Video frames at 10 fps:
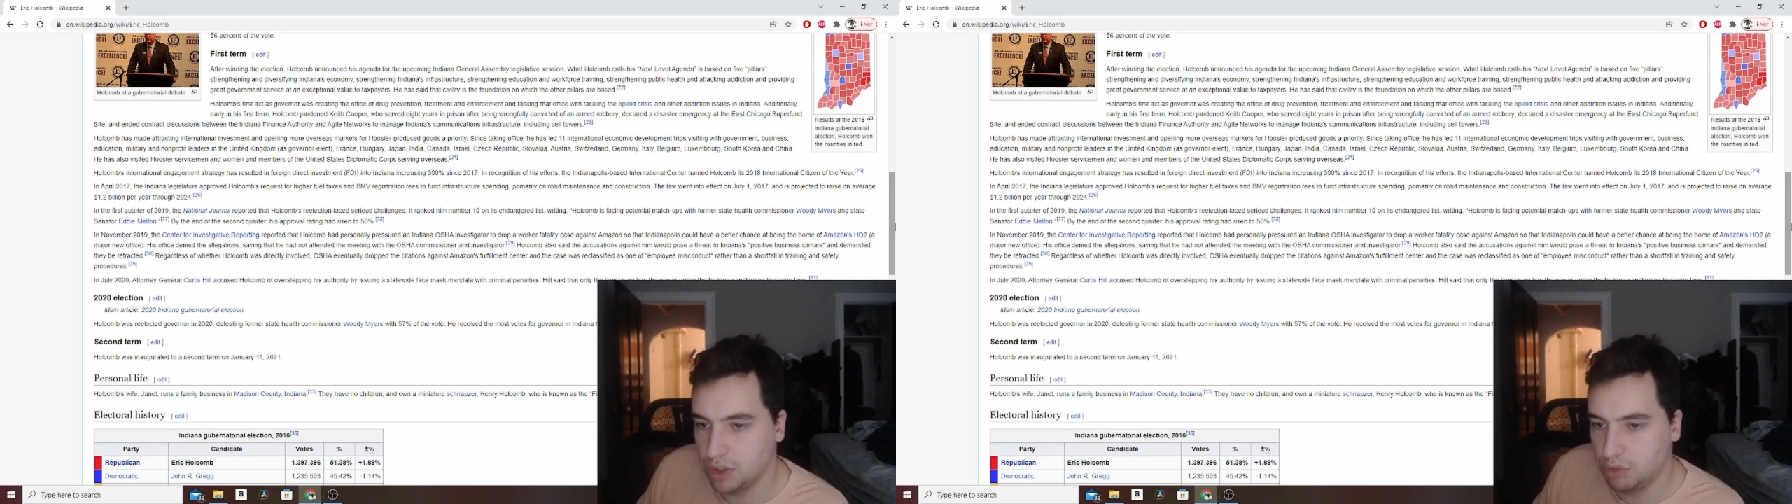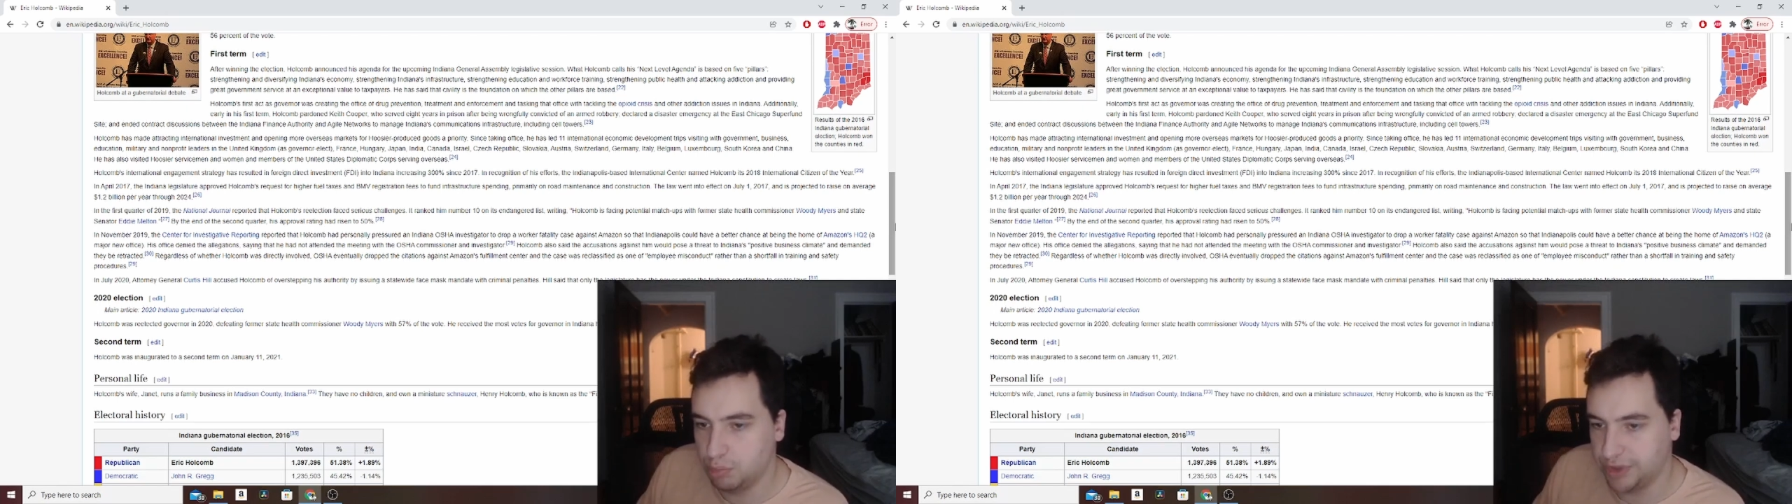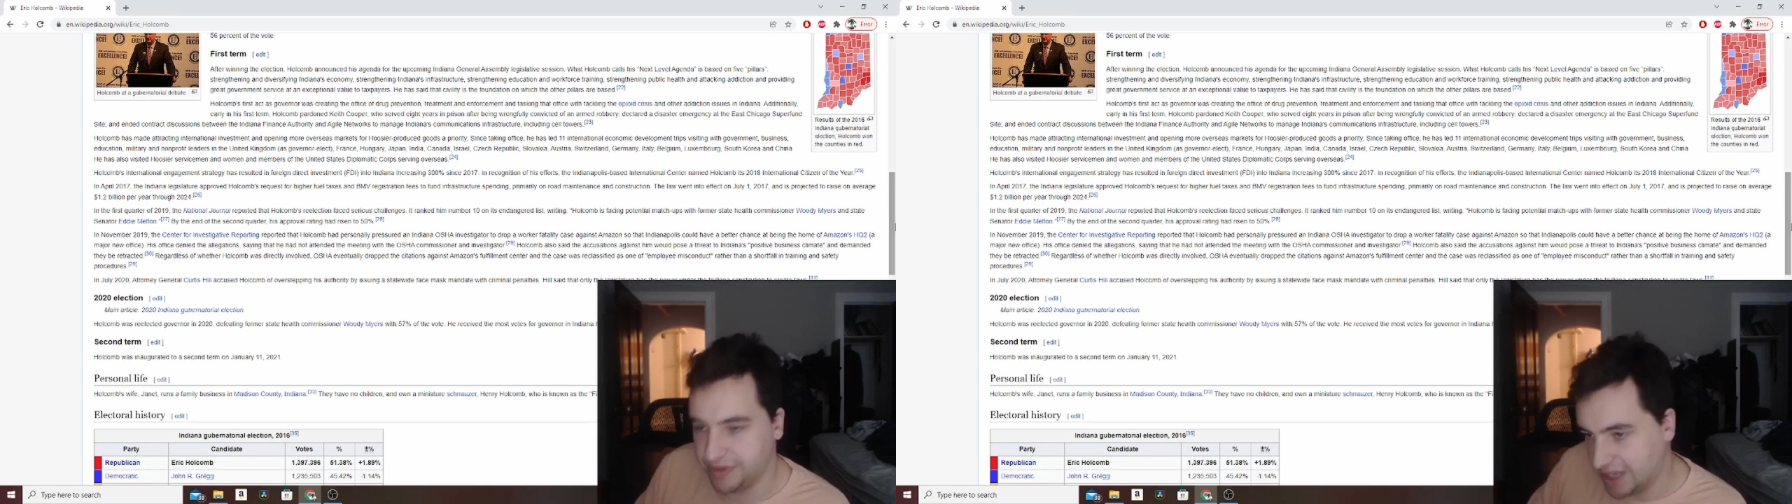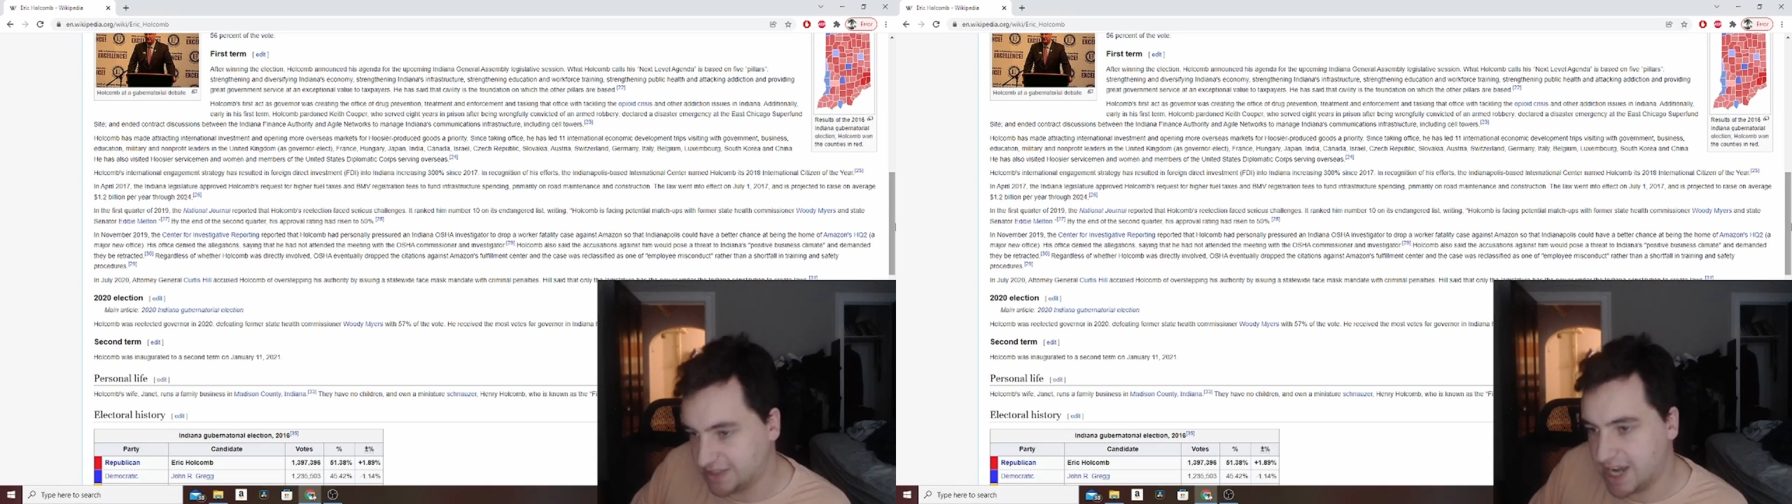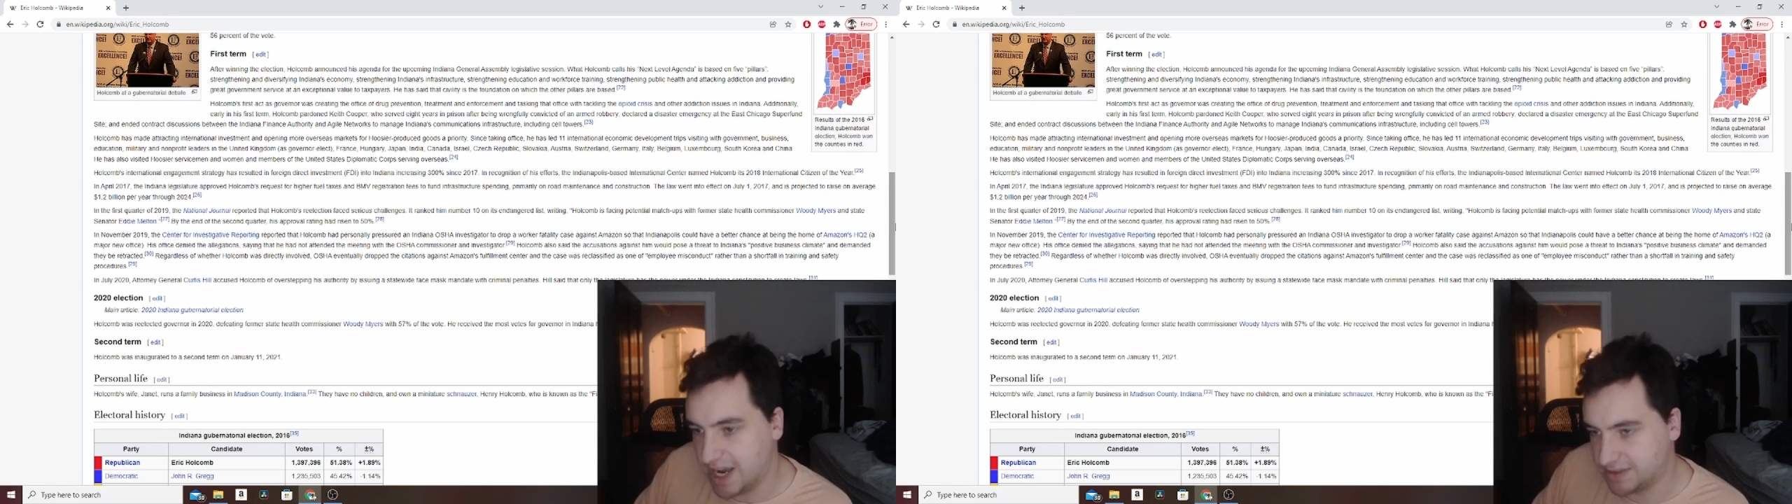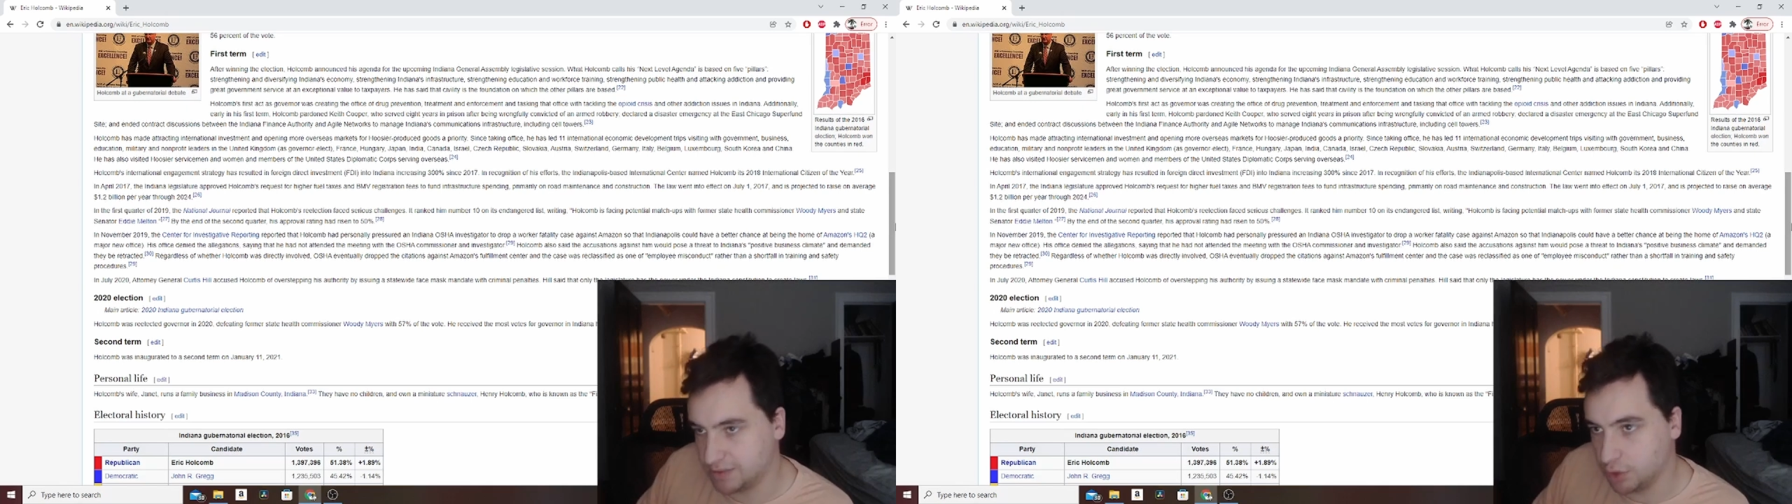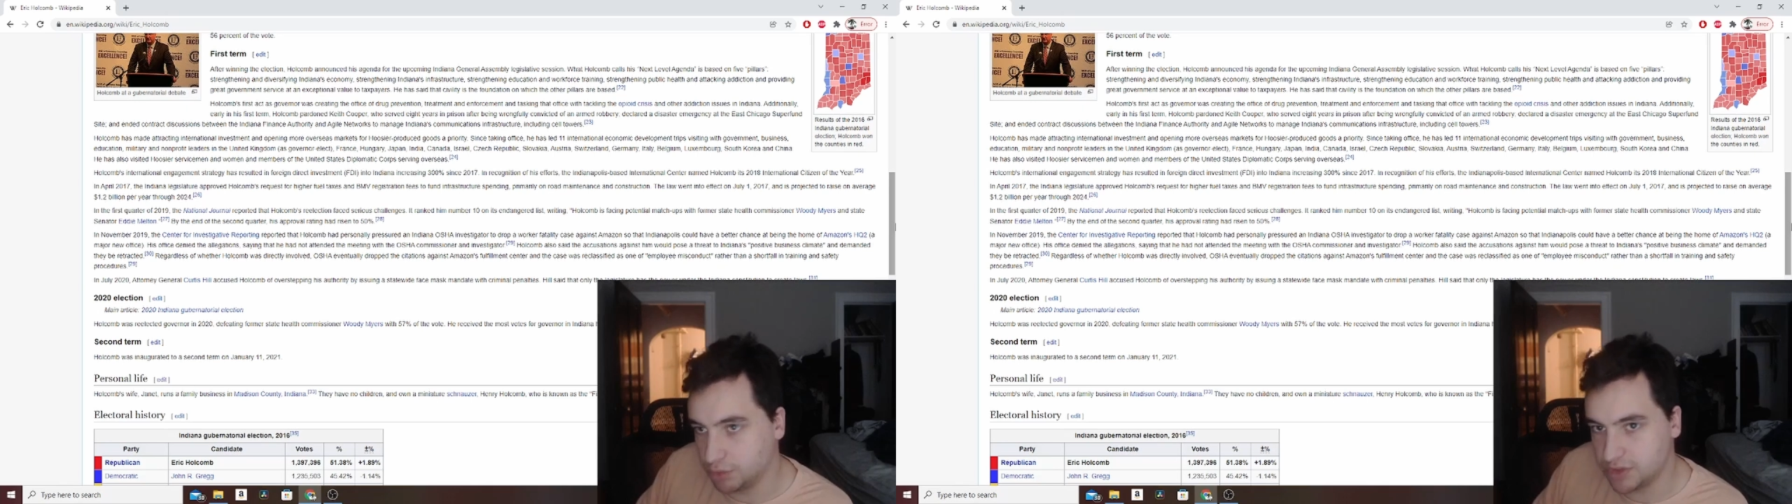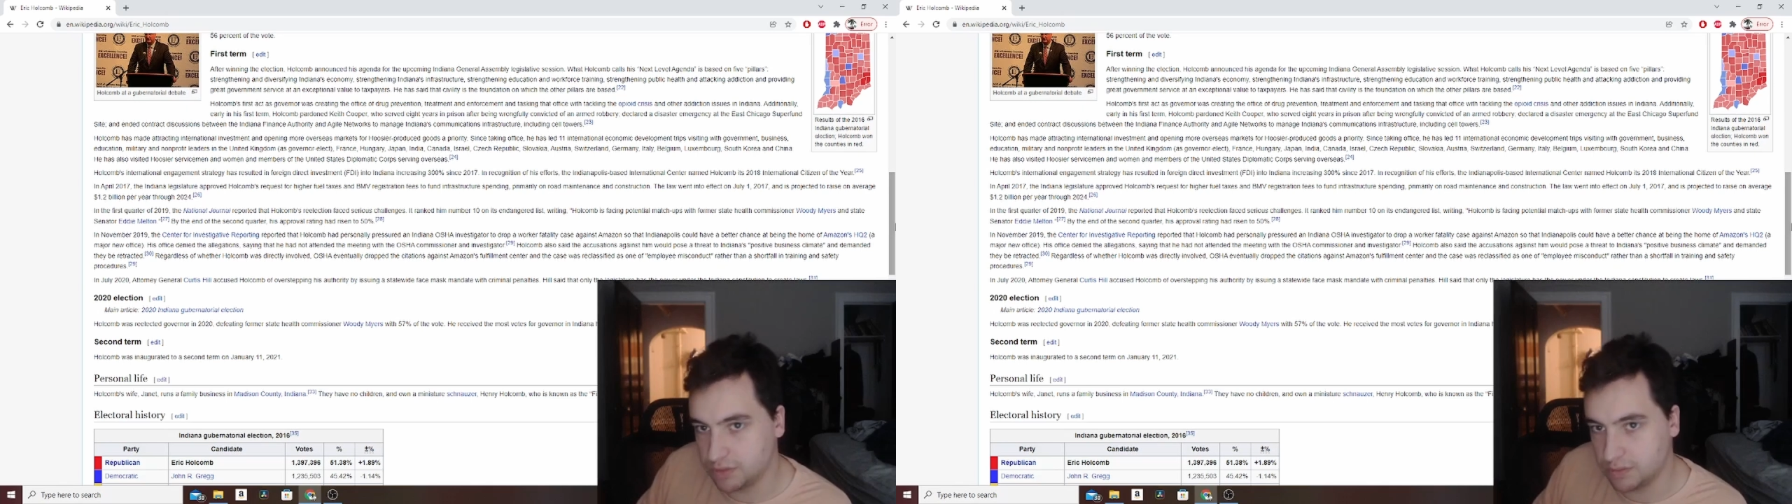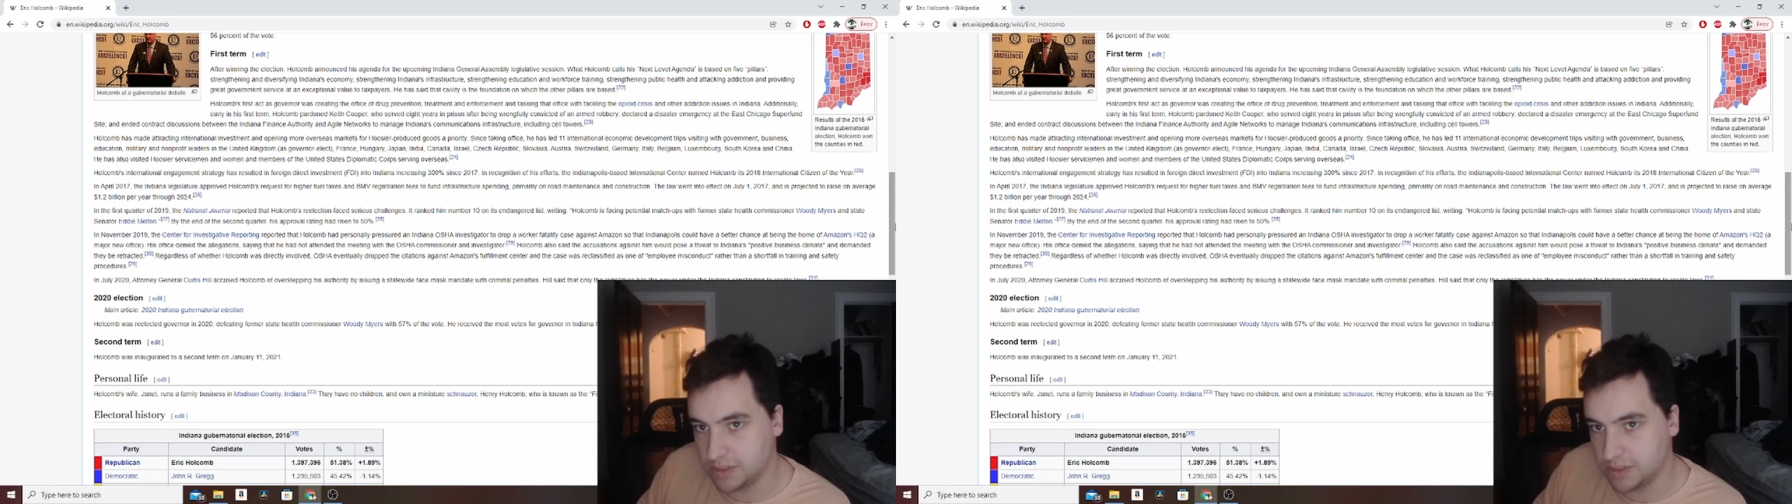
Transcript: But those